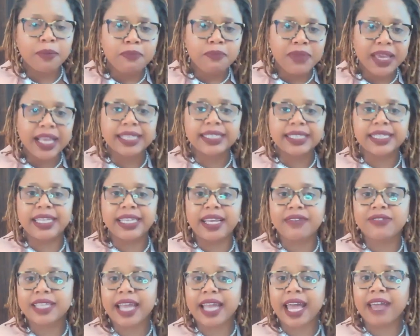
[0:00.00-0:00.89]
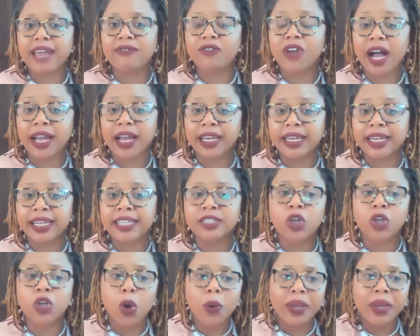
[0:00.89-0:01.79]
biggest gifts that I've gotten is
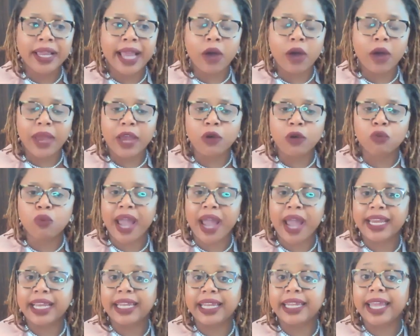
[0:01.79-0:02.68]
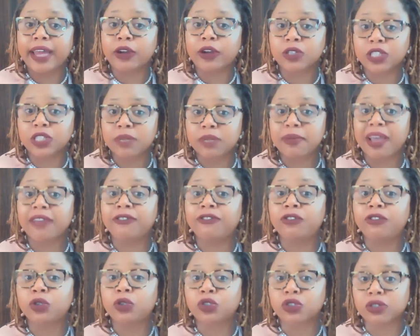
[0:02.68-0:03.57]
going out and writing letters to my
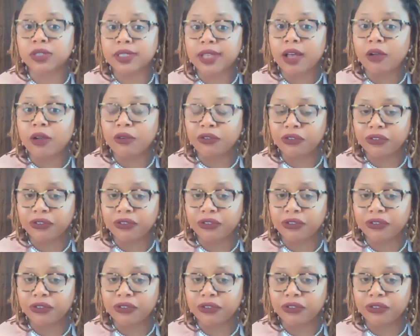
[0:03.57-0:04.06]
future self.